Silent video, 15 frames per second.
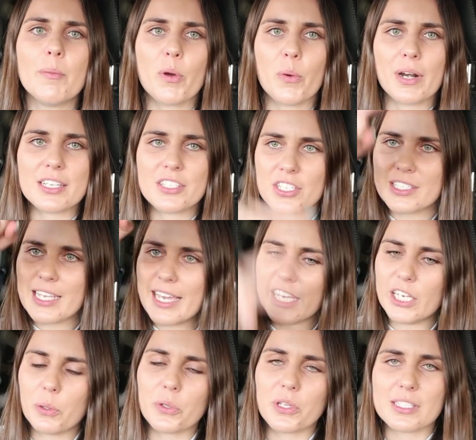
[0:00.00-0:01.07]
But when it's just
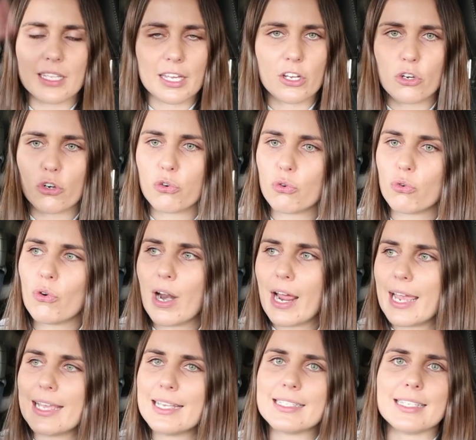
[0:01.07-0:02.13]
taking you on this like
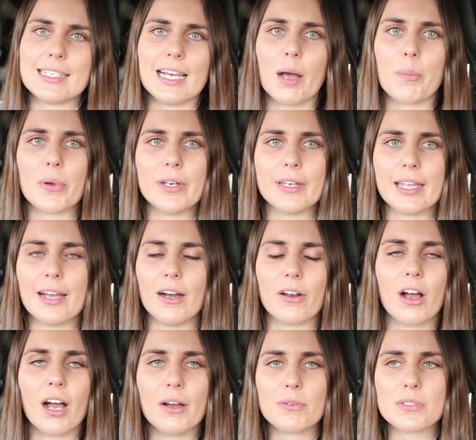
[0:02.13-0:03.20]
crazy up and down,
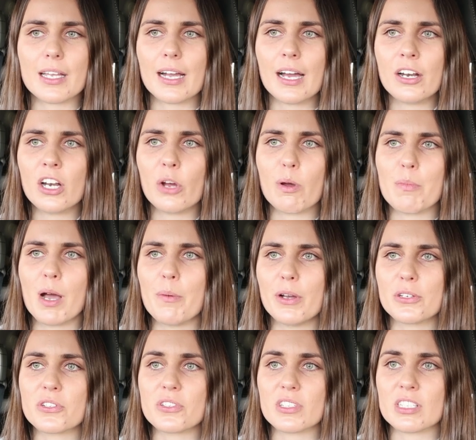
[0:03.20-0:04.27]
I was like, I don't know where my
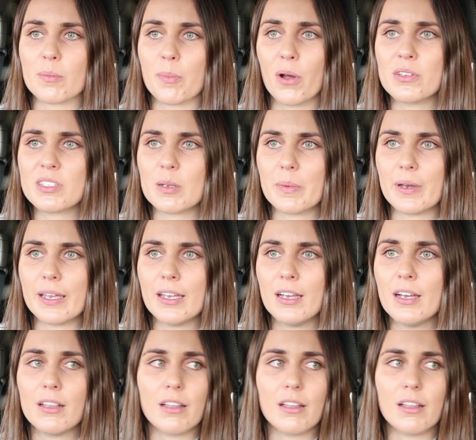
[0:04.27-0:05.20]
emotions are supposed to be.